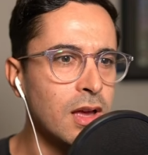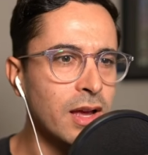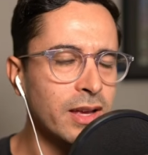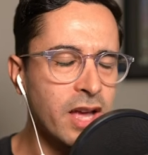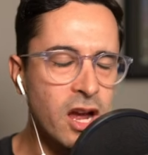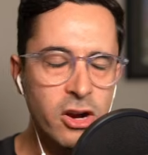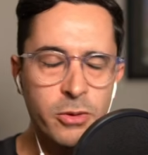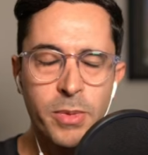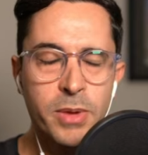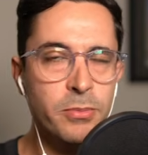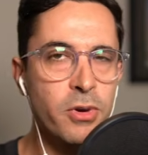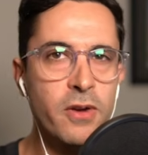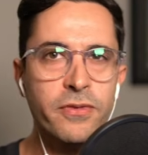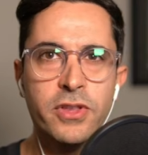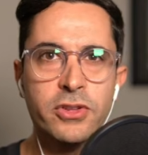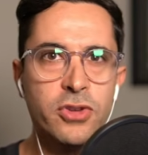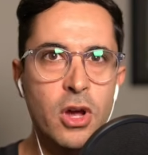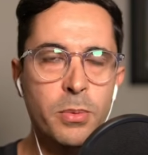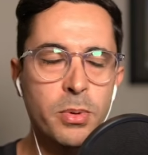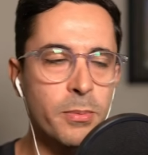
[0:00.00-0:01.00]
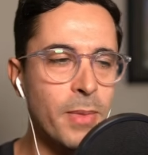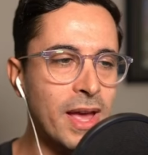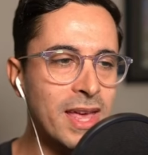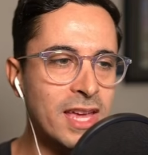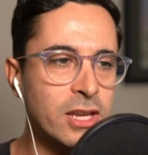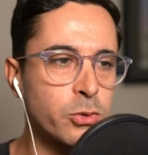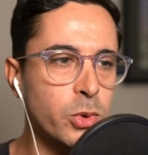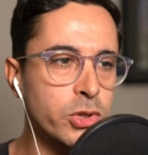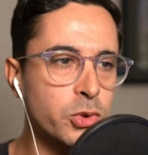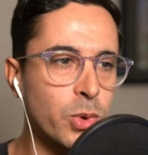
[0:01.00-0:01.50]
Can't remember off the top of my
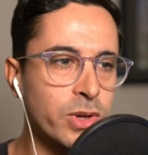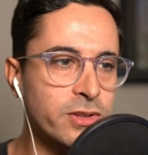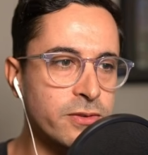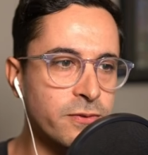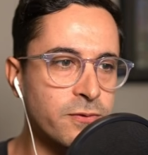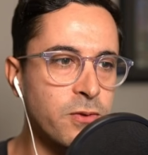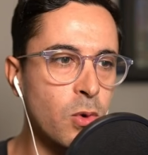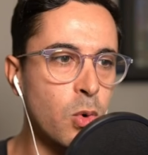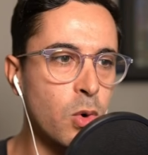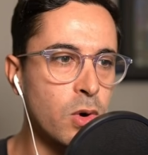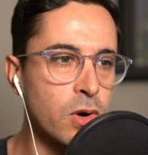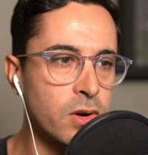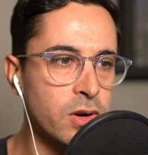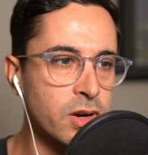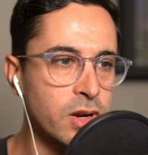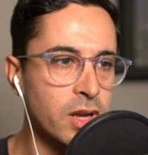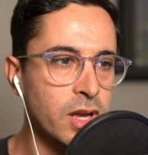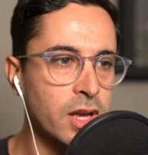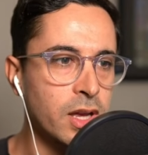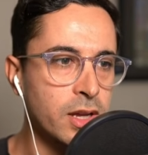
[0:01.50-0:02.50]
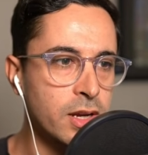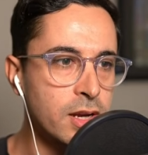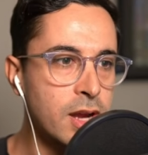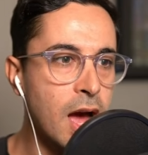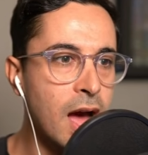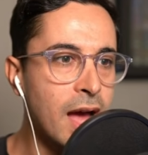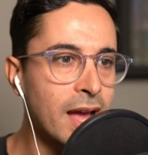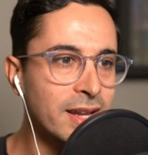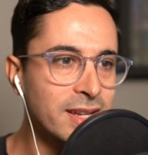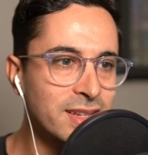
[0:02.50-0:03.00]
head which ones 4,
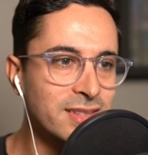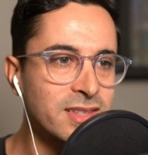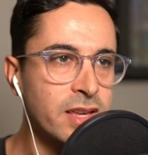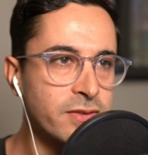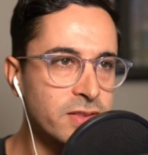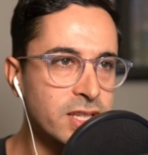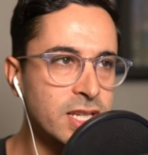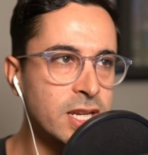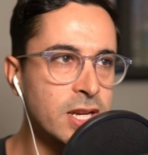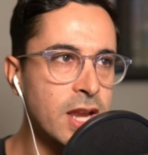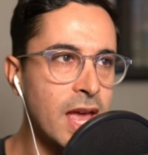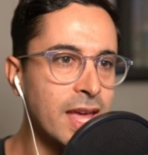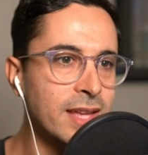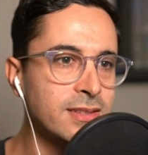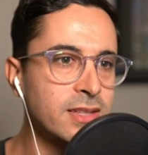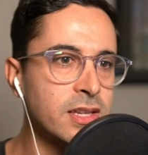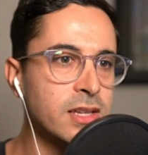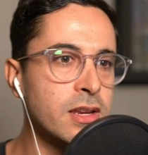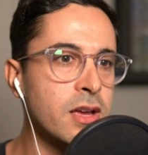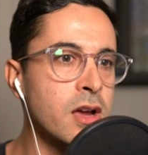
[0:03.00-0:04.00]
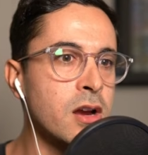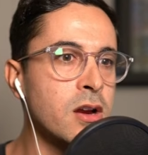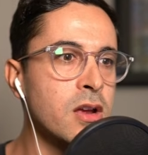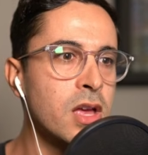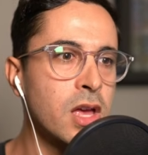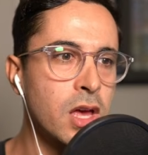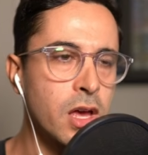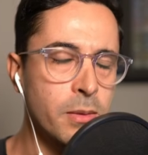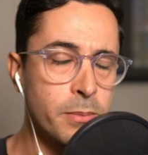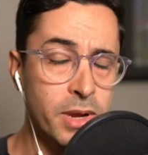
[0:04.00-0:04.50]
9, 17, and 18 are,
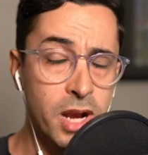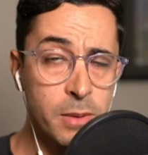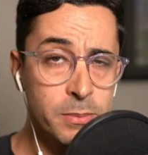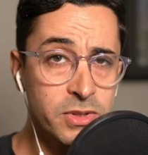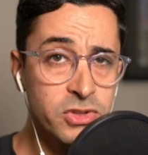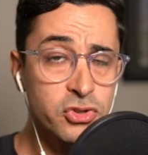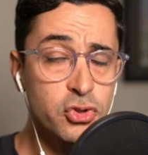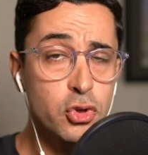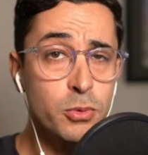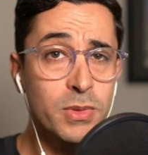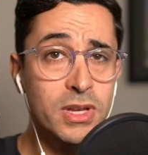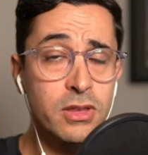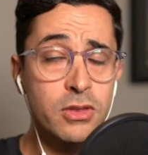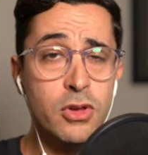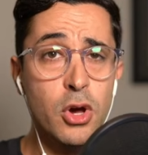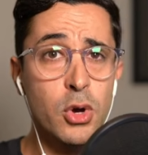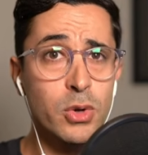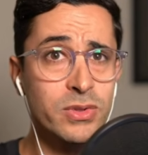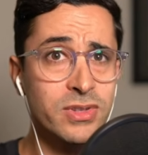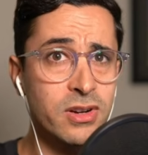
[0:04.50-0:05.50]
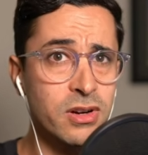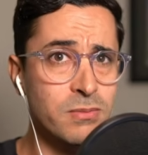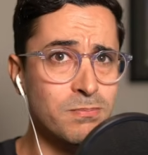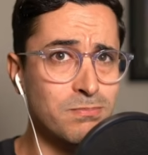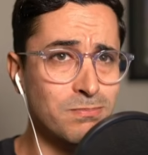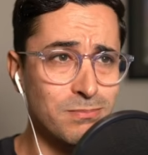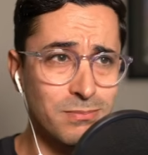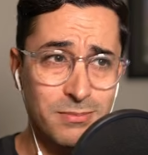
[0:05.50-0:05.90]
but I'm assuming those are